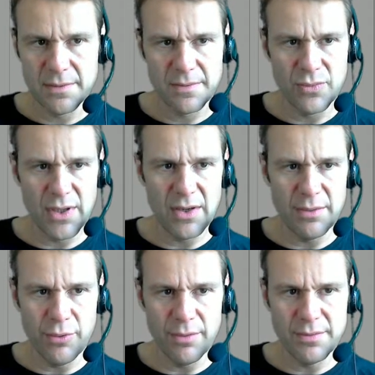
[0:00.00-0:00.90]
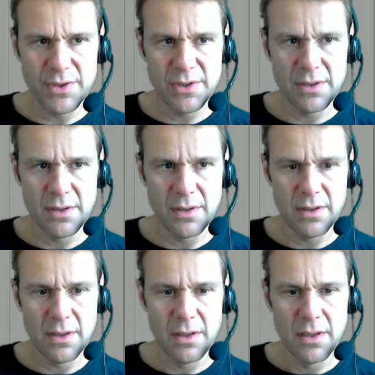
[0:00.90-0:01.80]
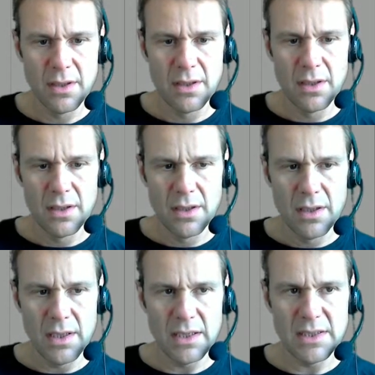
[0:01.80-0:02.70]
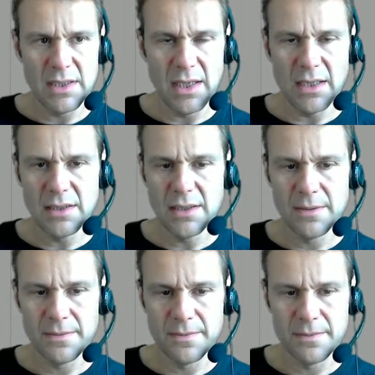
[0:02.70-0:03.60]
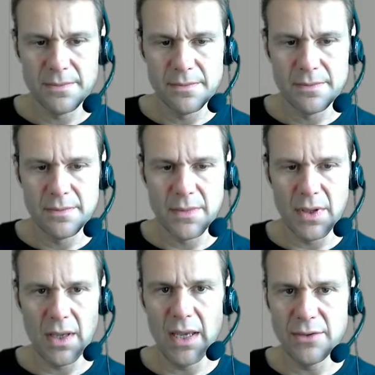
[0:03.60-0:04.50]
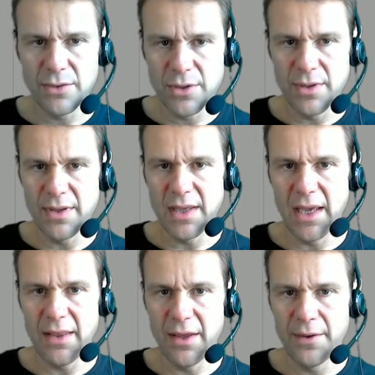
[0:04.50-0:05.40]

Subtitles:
without any problems. Yes, it does. Okay, it's not going to do anything yet though.